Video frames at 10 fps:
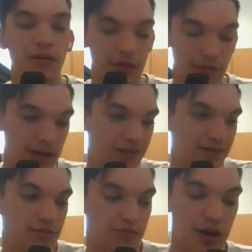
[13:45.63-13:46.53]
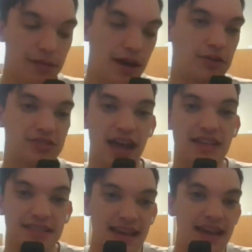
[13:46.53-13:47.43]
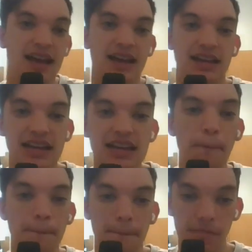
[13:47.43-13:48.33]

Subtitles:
when the running back wants to hesitate, he